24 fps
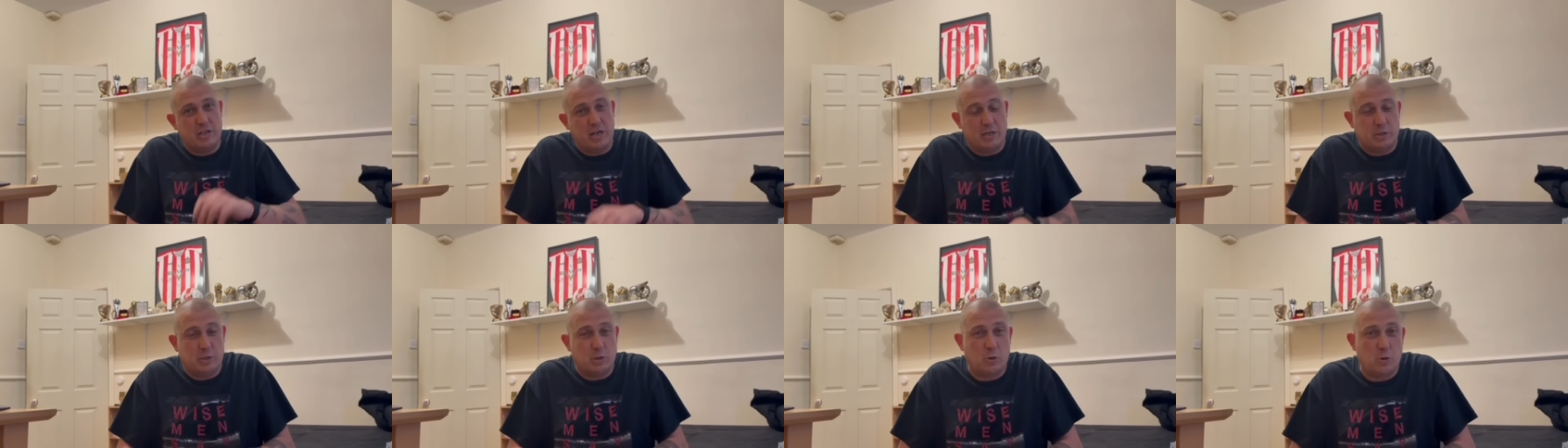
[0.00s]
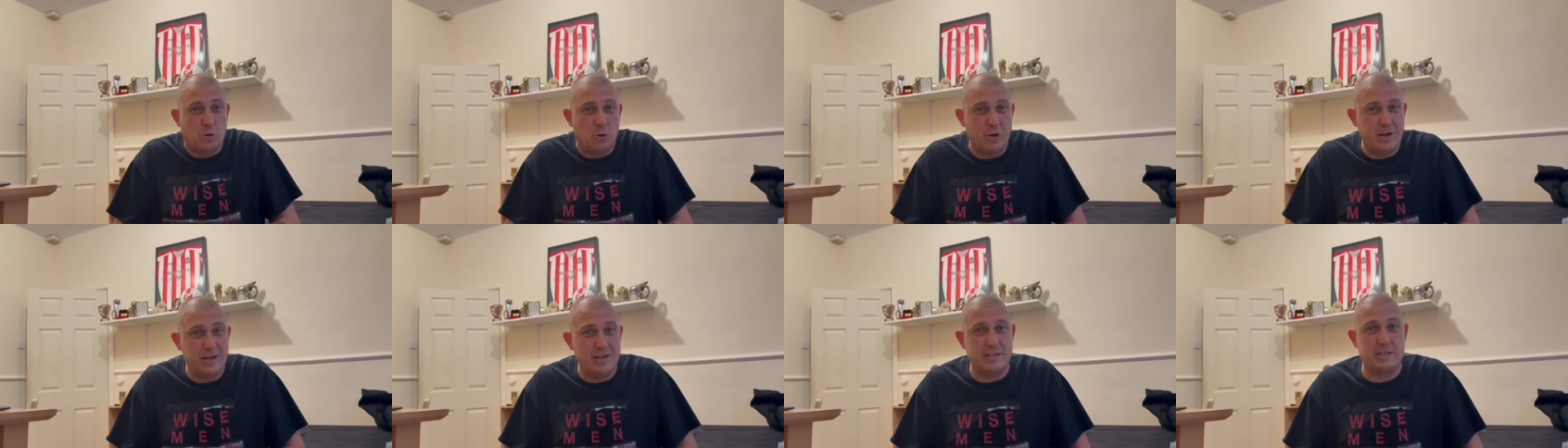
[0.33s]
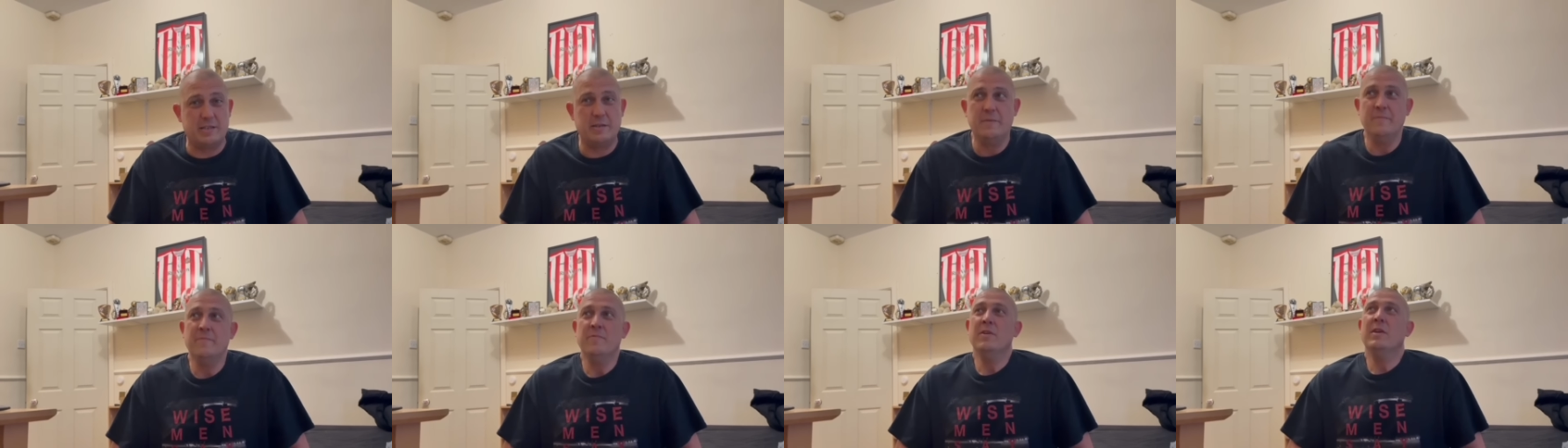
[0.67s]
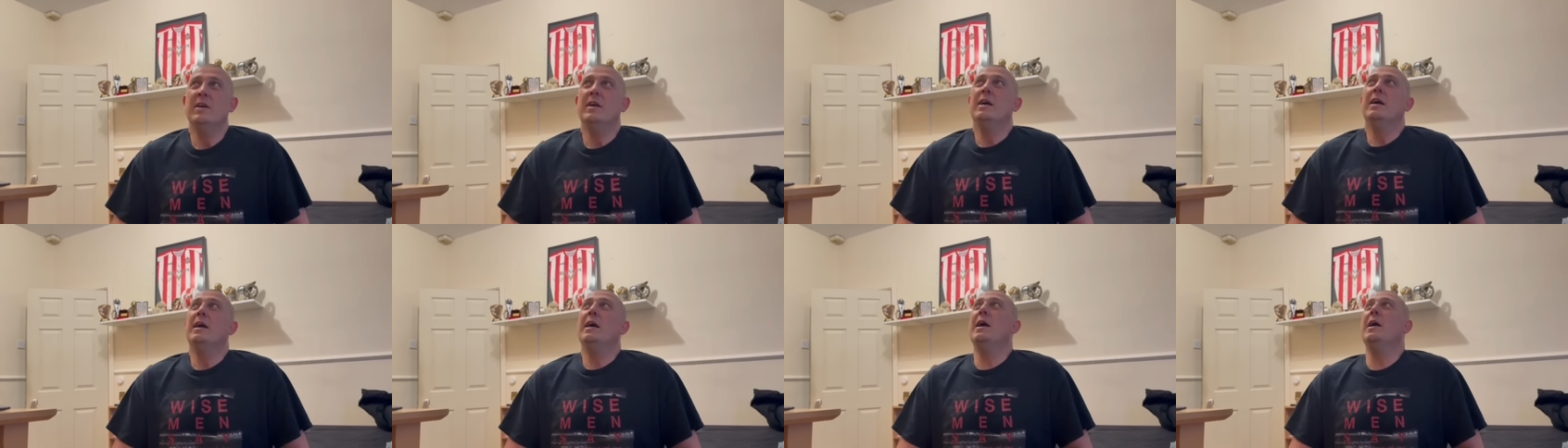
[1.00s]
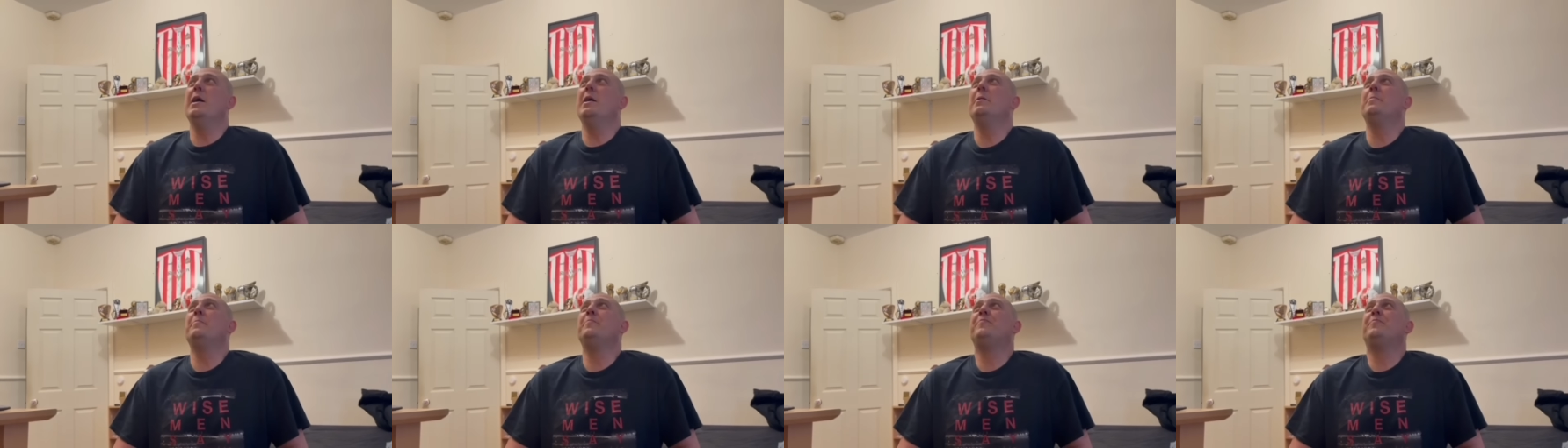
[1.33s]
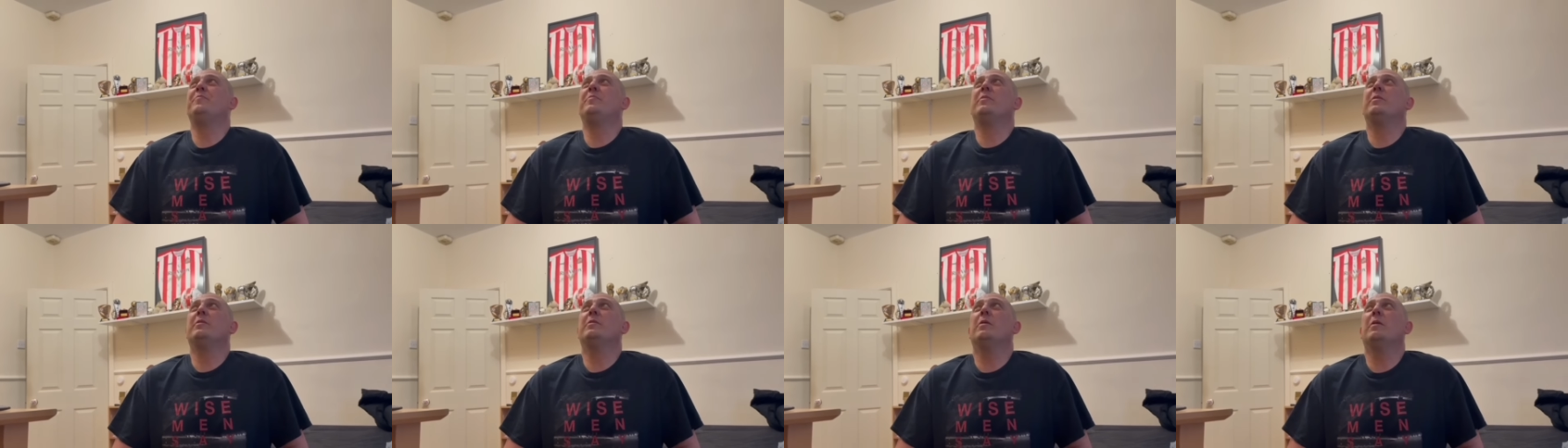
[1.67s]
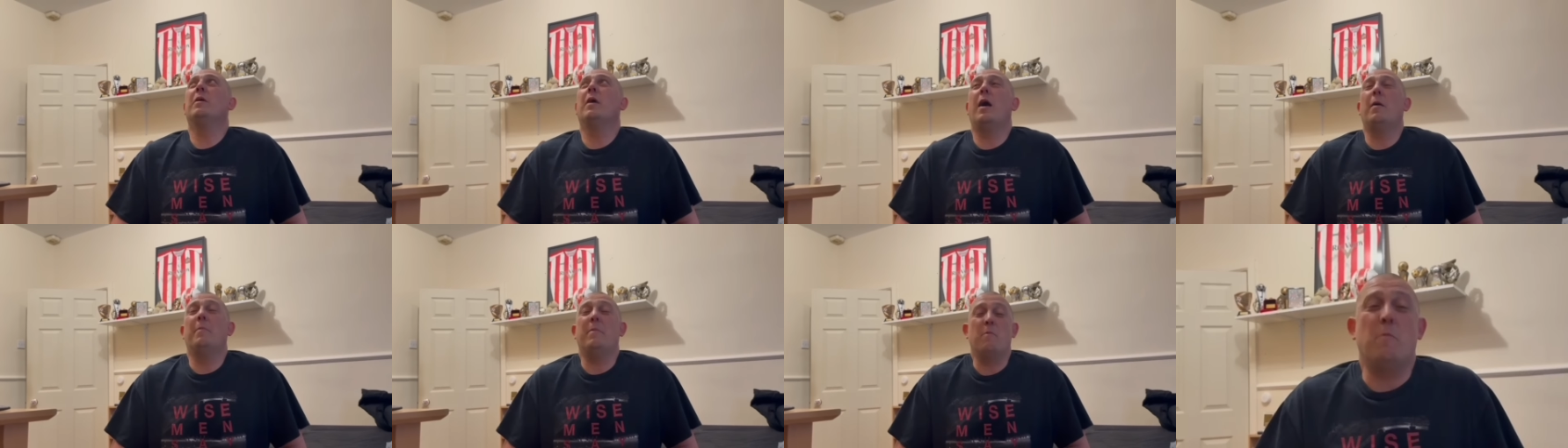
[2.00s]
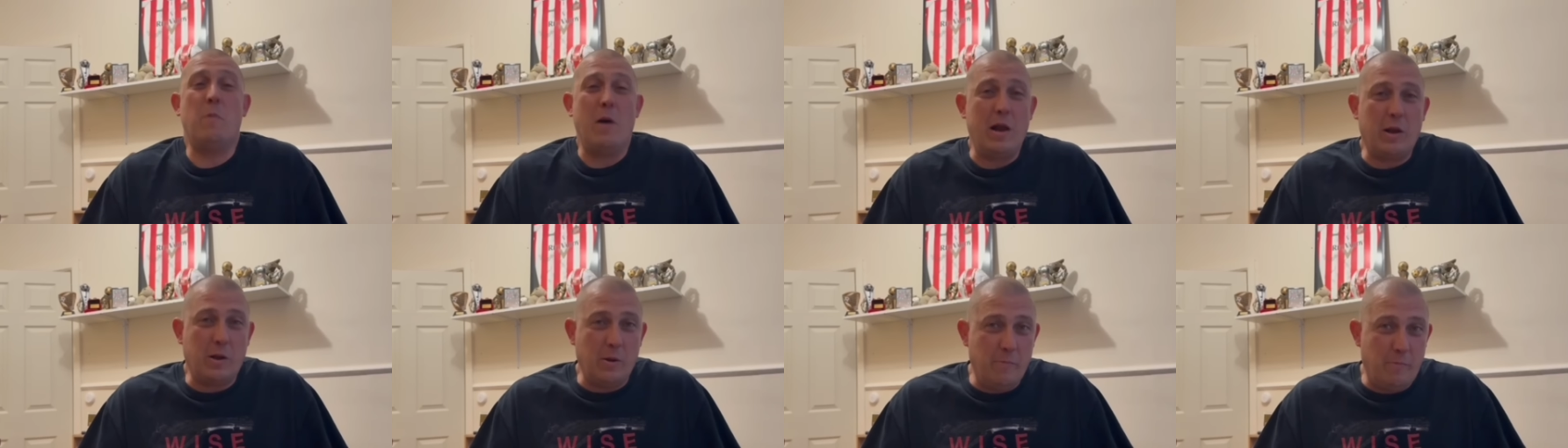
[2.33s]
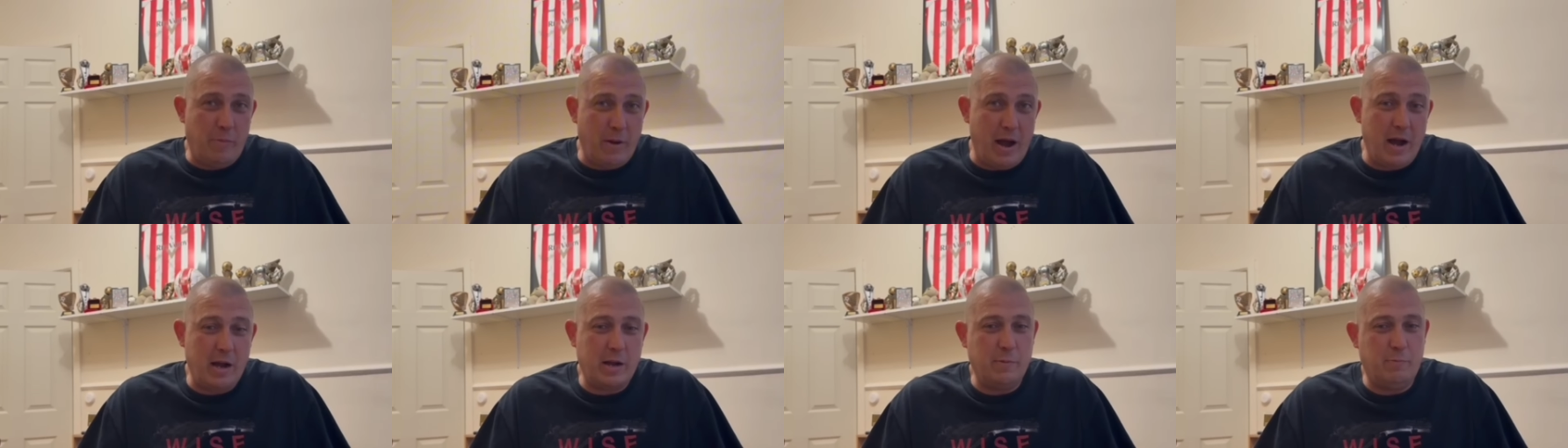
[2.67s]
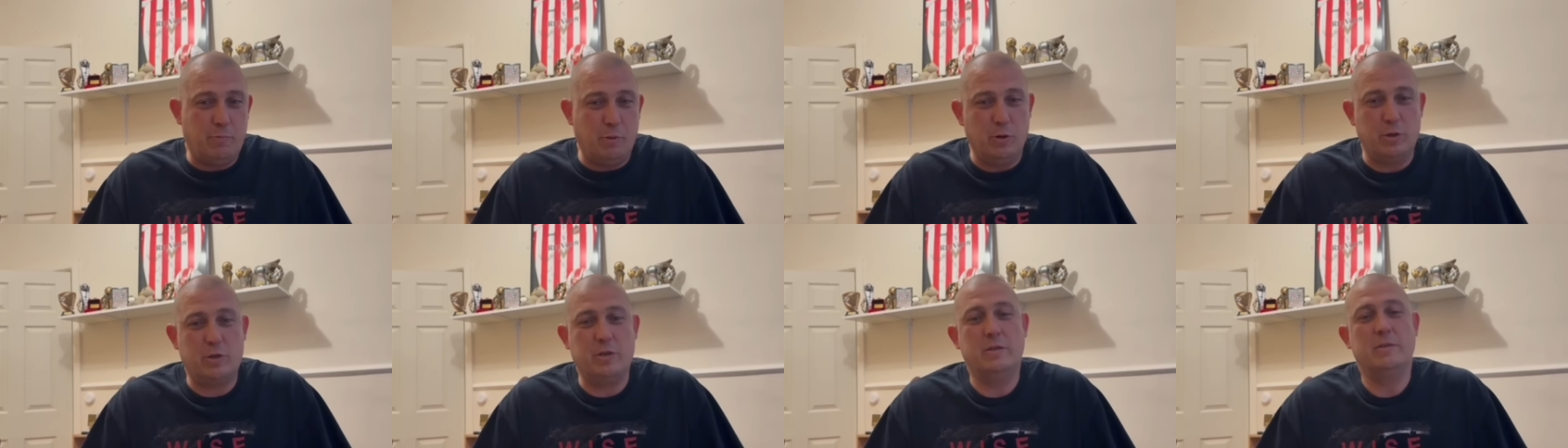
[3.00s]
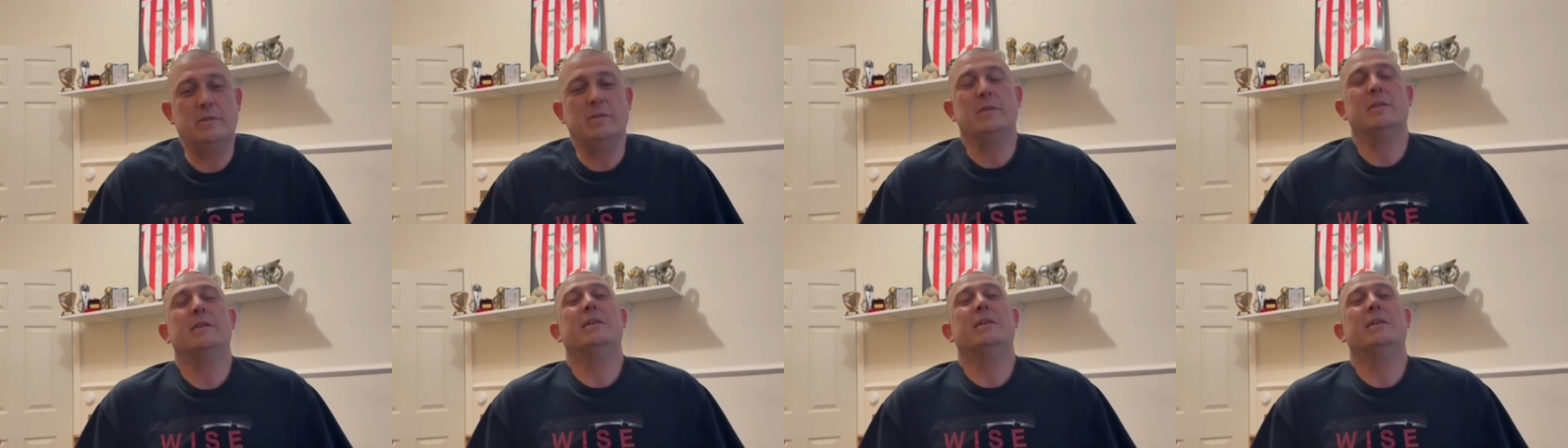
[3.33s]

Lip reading: and has a go-yous. I mean, welcome back, but